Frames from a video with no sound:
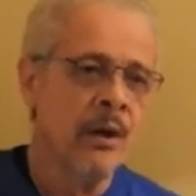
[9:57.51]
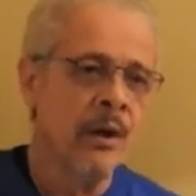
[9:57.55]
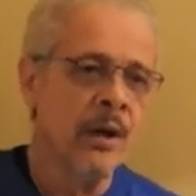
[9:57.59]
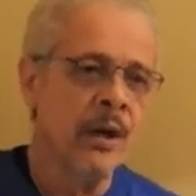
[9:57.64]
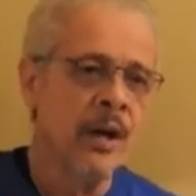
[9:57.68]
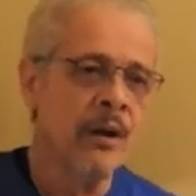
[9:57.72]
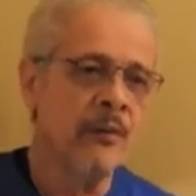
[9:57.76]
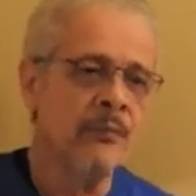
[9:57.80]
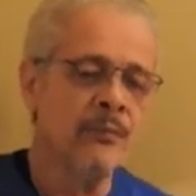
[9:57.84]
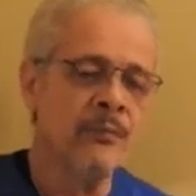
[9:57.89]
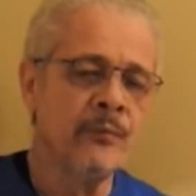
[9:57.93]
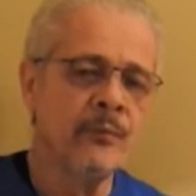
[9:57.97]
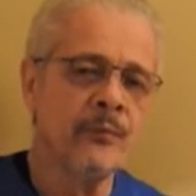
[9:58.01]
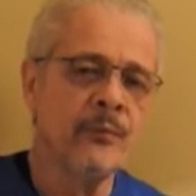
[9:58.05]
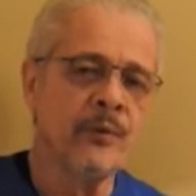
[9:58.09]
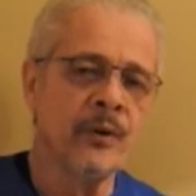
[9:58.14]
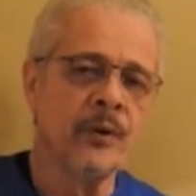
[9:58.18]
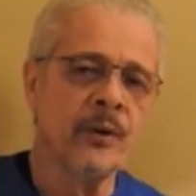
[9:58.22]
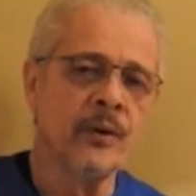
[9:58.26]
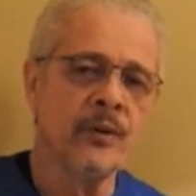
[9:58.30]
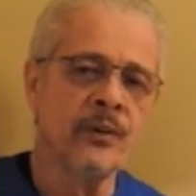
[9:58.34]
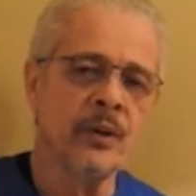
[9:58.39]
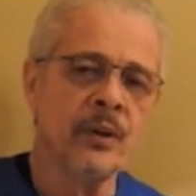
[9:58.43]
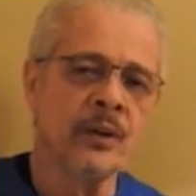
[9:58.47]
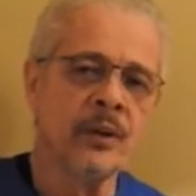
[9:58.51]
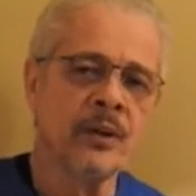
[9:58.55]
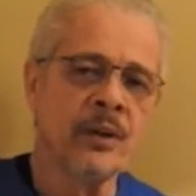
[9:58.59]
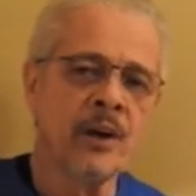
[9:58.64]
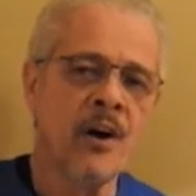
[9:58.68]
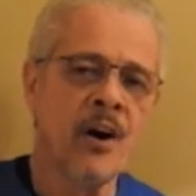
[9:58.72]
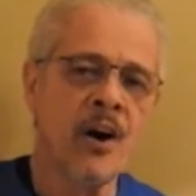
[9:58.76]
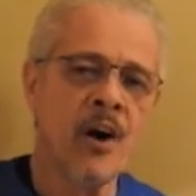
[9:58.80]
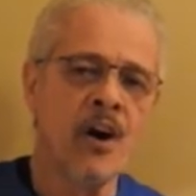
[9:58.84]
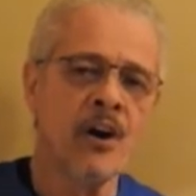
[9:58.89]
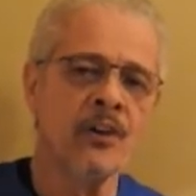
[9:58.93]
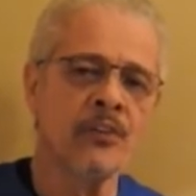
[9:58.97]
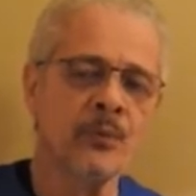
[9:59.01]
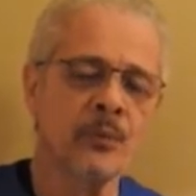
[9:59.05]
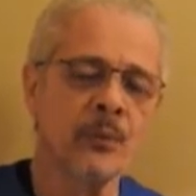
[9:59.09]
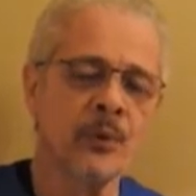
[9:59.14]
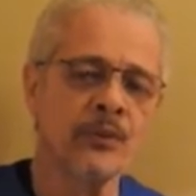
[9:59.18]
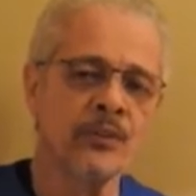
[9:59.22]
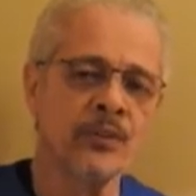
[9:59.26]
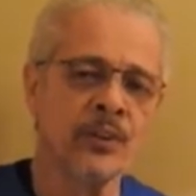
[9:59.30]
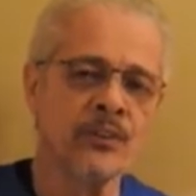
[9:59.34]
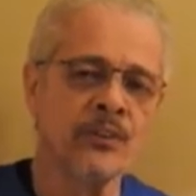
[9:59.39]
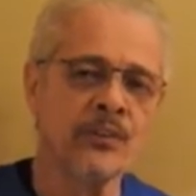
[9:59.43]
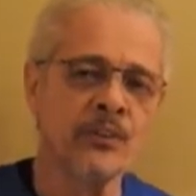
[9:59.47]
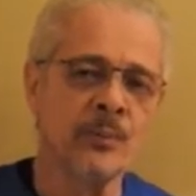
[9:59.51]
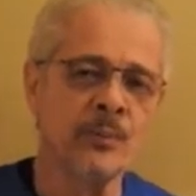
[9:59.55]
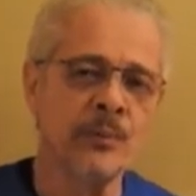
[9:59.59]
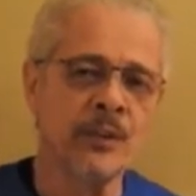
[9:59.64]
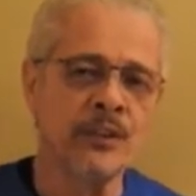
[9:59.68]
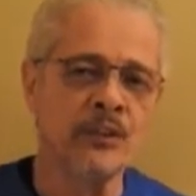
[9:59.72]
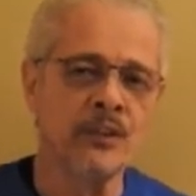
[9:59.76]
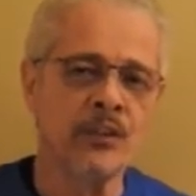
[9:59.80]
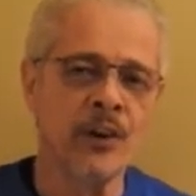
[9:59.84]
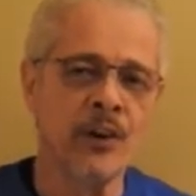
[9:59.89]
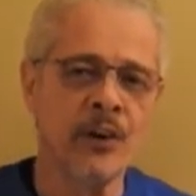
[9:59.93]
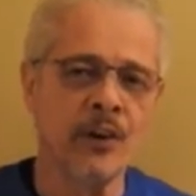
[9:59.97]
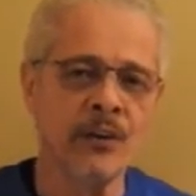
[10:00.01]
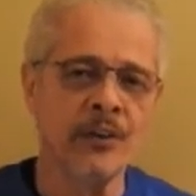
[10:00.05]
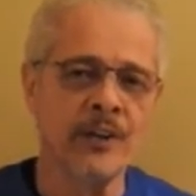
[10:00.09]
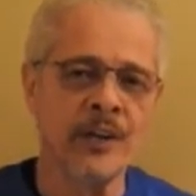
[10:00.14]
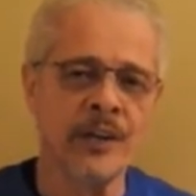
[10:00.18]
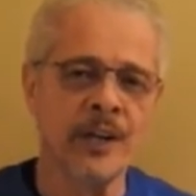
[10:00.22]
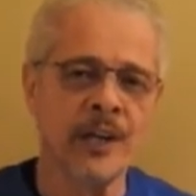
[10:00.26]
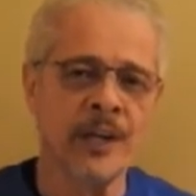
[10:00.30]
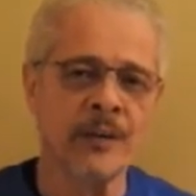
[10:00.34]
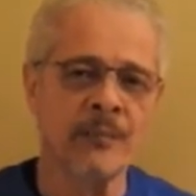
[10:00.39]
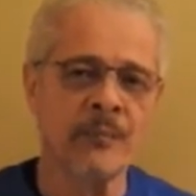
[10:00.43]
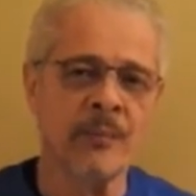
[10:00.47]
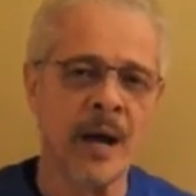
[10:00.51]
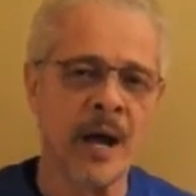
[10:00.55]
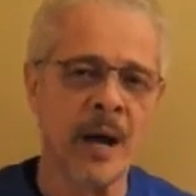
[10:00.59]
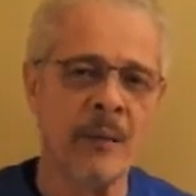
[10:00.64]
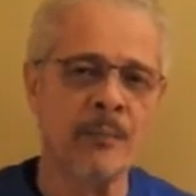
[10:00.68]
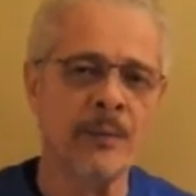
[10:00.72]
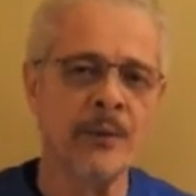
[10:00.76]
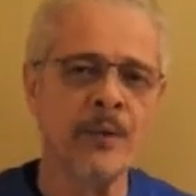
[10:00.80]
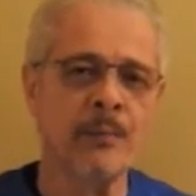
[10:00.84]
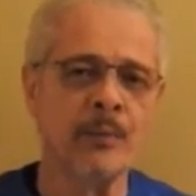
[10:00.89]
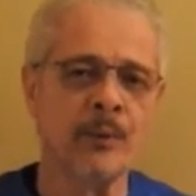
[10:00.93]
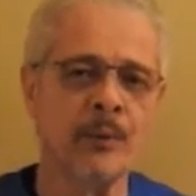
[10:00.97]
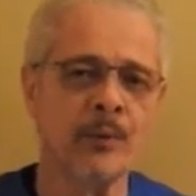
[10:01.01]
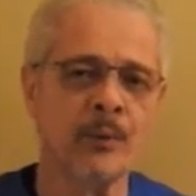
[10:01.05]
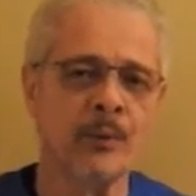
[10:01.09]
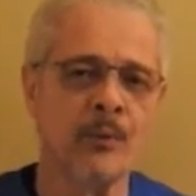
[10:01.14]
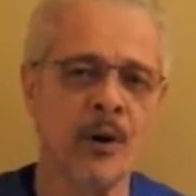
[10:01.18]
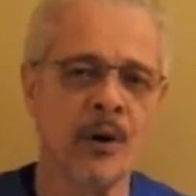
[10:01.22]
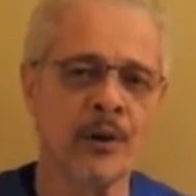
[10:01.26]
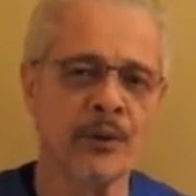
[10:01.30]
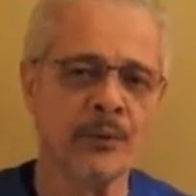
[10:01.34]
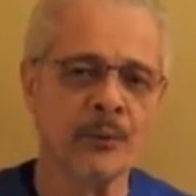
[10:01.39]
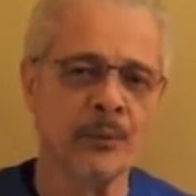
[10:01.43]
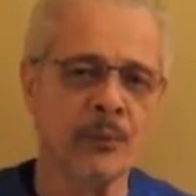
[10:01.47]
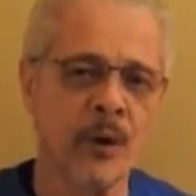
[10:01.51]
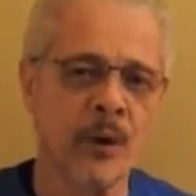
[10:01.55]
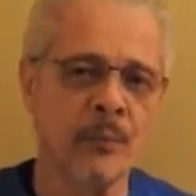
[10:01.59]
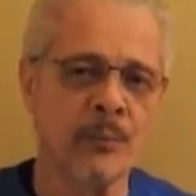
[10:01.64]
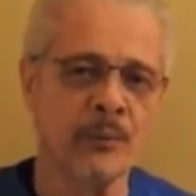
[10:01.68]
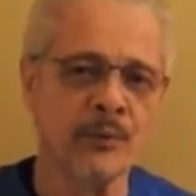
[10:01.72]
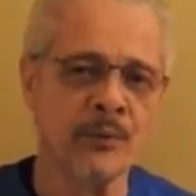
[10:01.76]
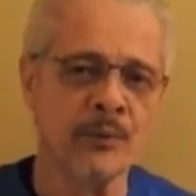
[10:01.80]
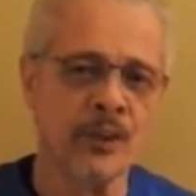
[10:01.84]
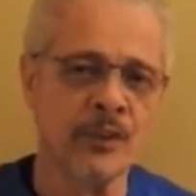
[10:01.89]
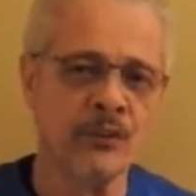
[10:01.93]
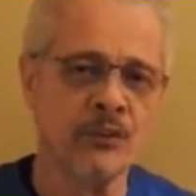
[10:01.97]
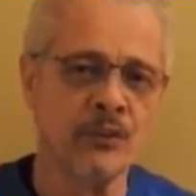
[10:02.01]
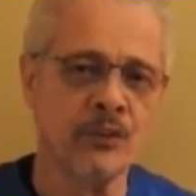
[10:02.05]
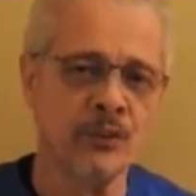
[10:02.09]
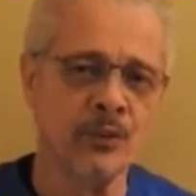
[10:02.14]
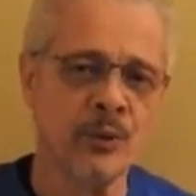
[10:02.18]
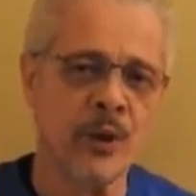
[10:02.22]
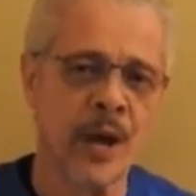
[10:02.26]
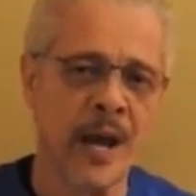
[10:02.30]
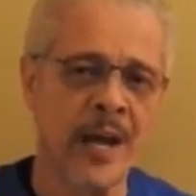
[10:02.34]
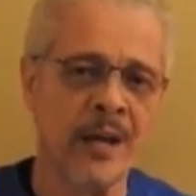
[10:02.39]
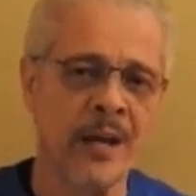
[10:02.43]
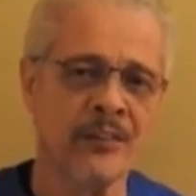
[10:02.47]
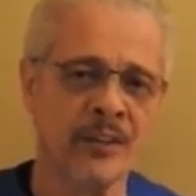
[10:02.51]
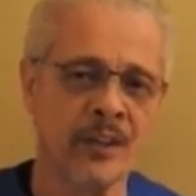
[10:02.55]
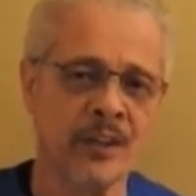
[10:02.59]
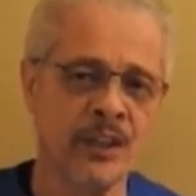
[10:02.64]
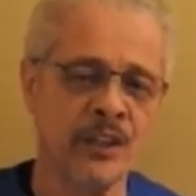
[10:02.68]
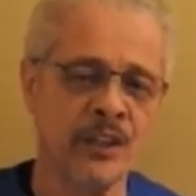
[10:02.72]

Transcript: if cards were just to be turned in by people who wanted to represent you as a